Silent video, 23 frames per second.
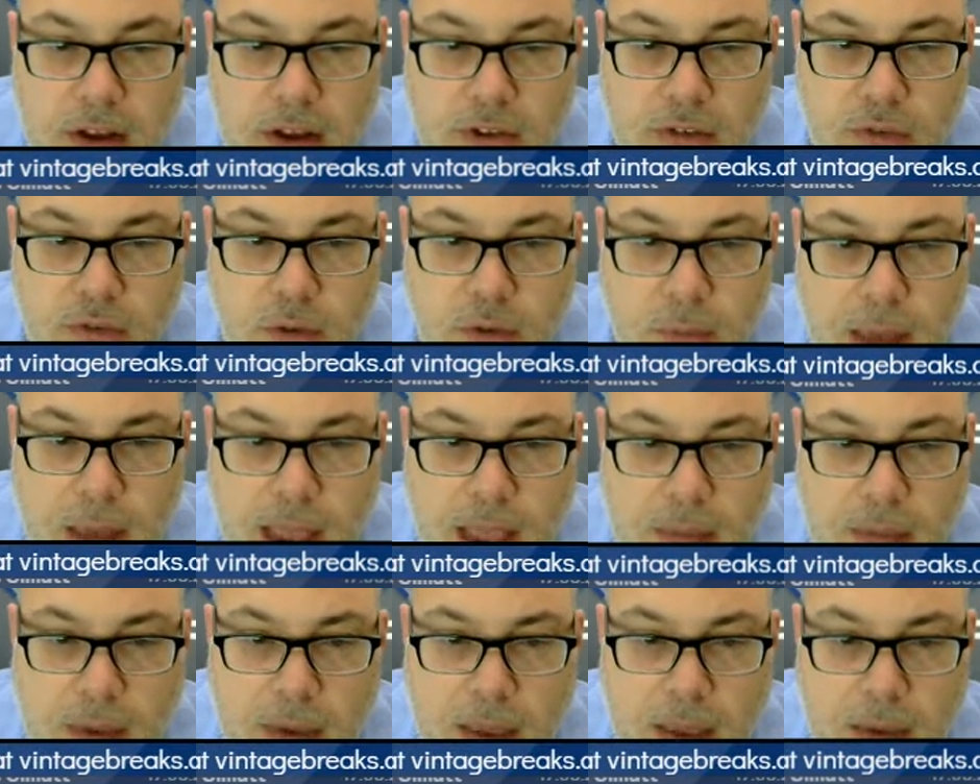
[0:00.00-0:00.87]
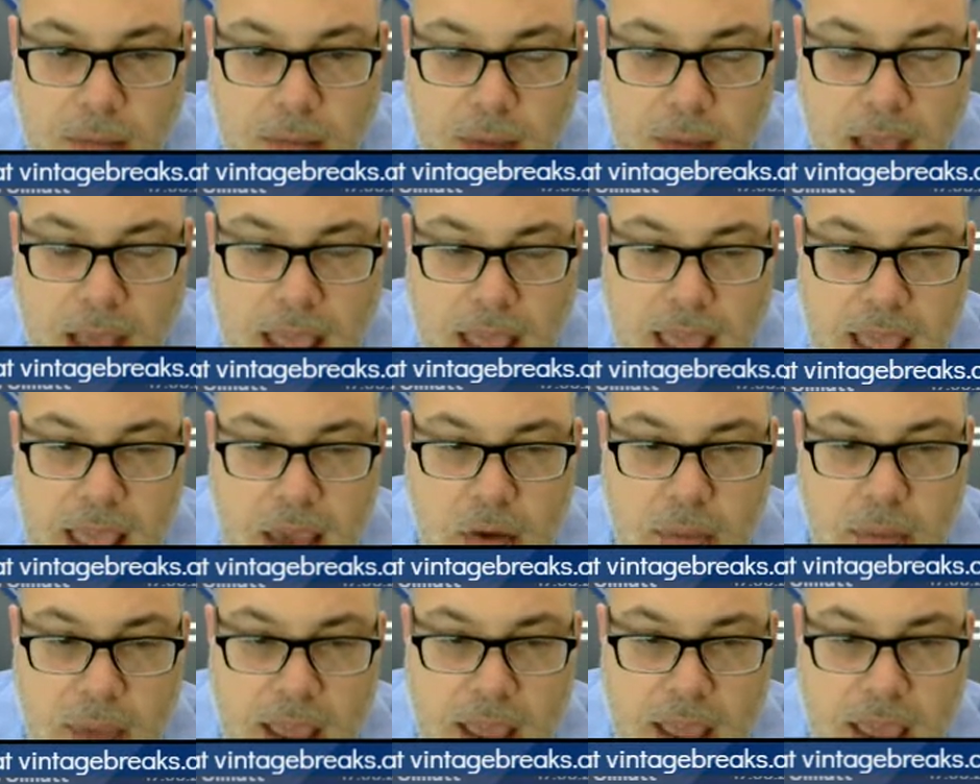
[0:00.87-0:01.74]
Ron, just remind me,
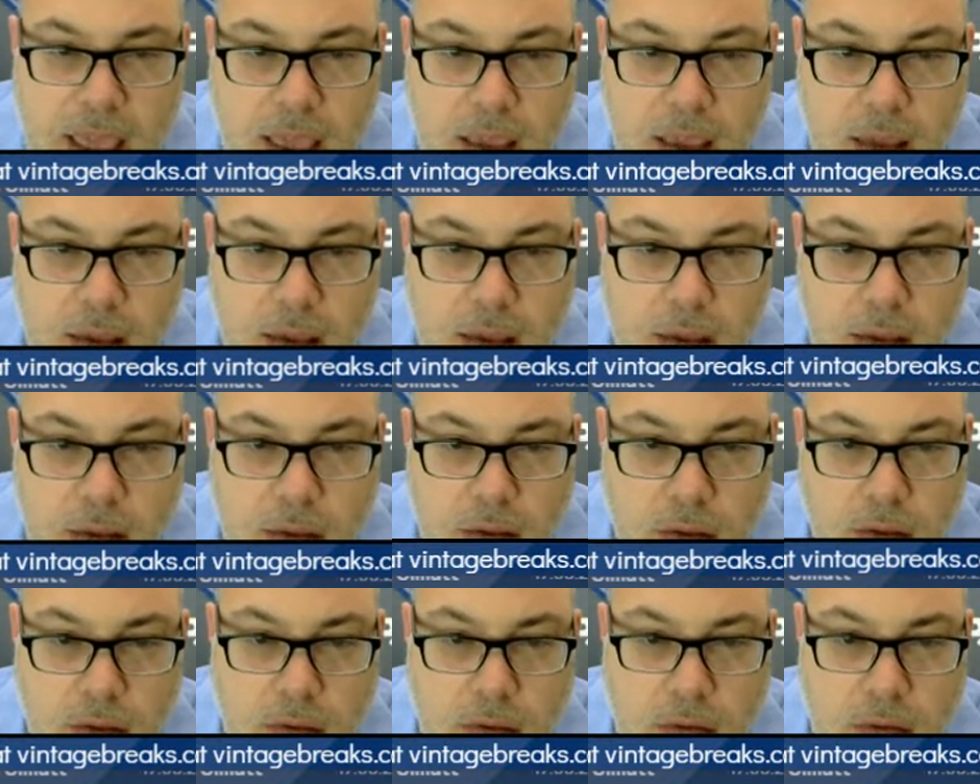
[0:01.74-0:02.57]
Mikey or Mickey?